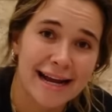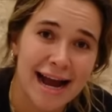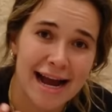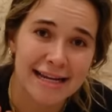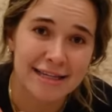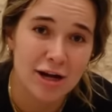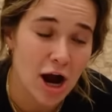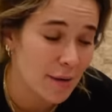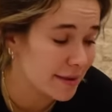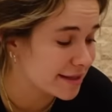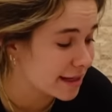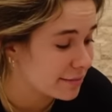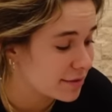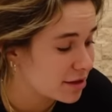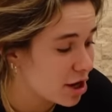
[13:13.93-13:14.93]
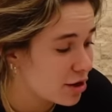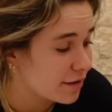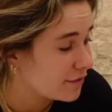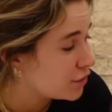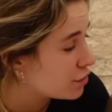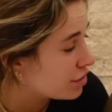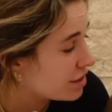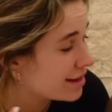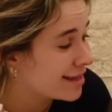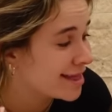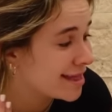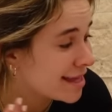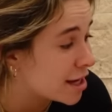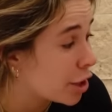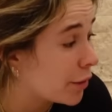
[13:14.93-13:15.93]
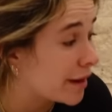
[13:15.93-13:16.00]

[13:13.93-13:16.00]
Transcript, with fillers: guys, comment down below if you think Theo